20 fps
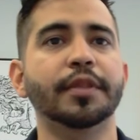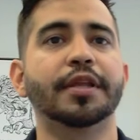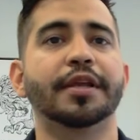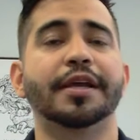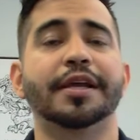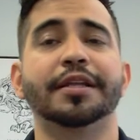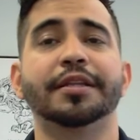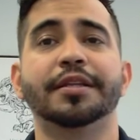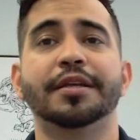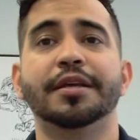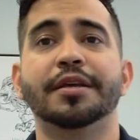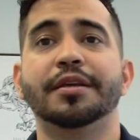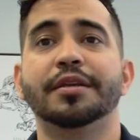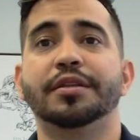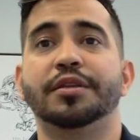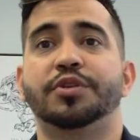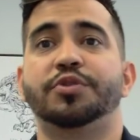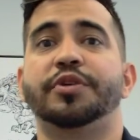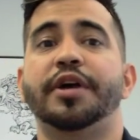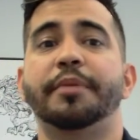And
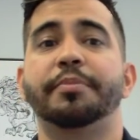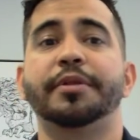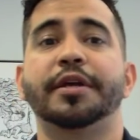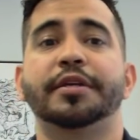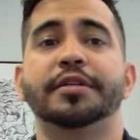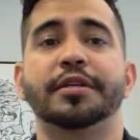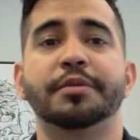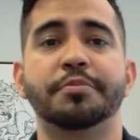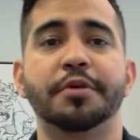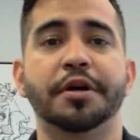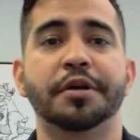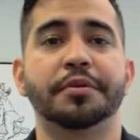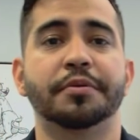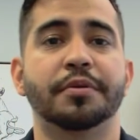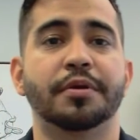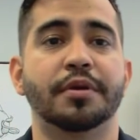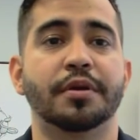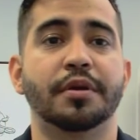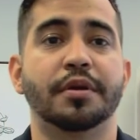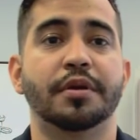the triplex he bought
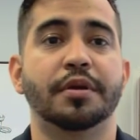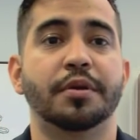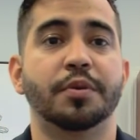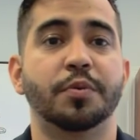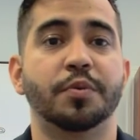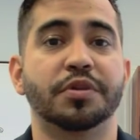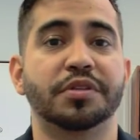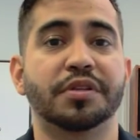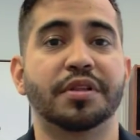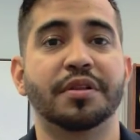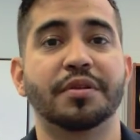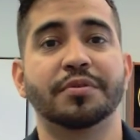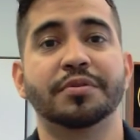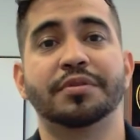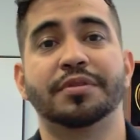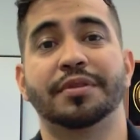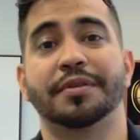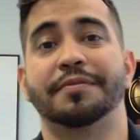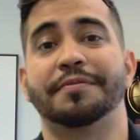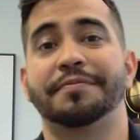was close
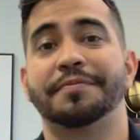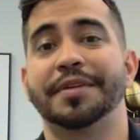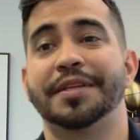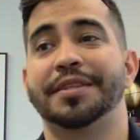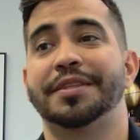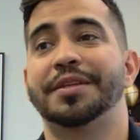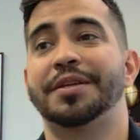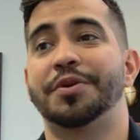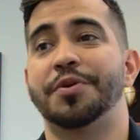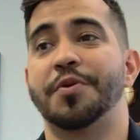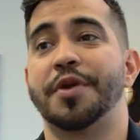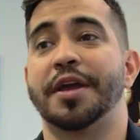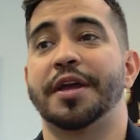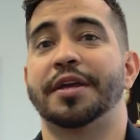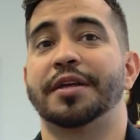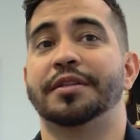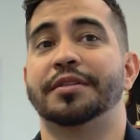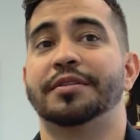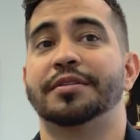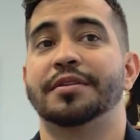to 50
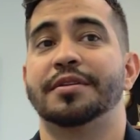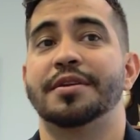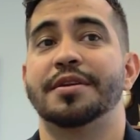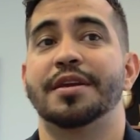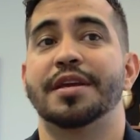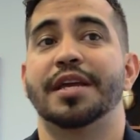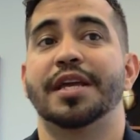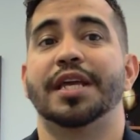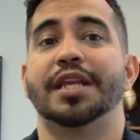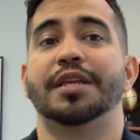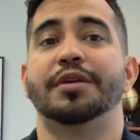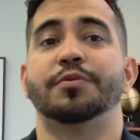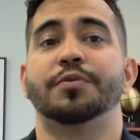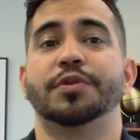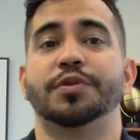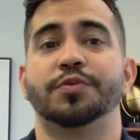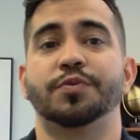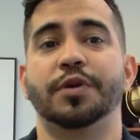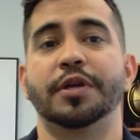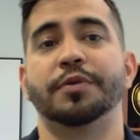grand, and it
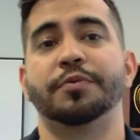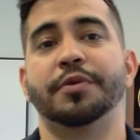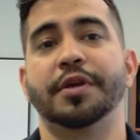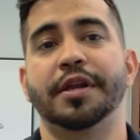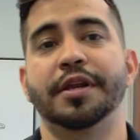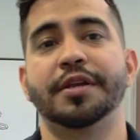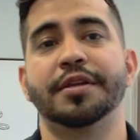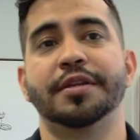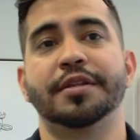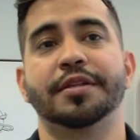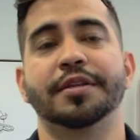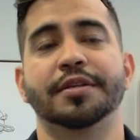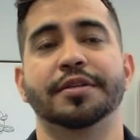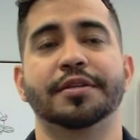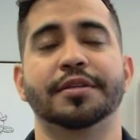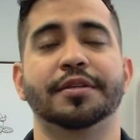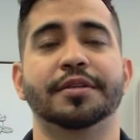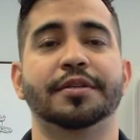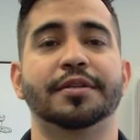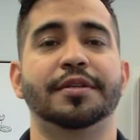was rent-ready
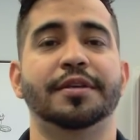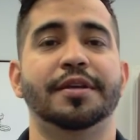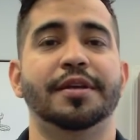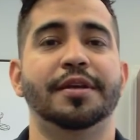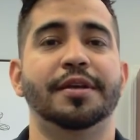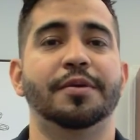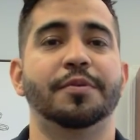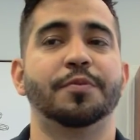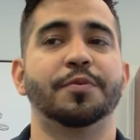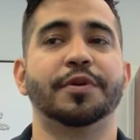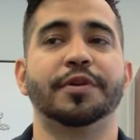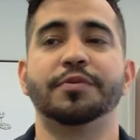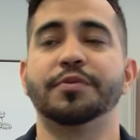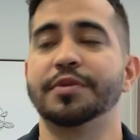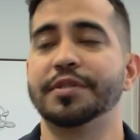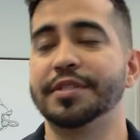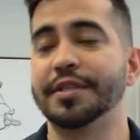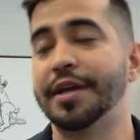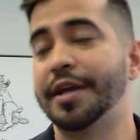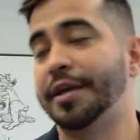condition, which
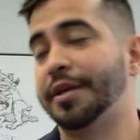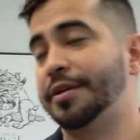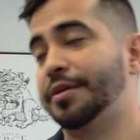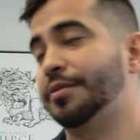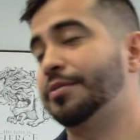was like,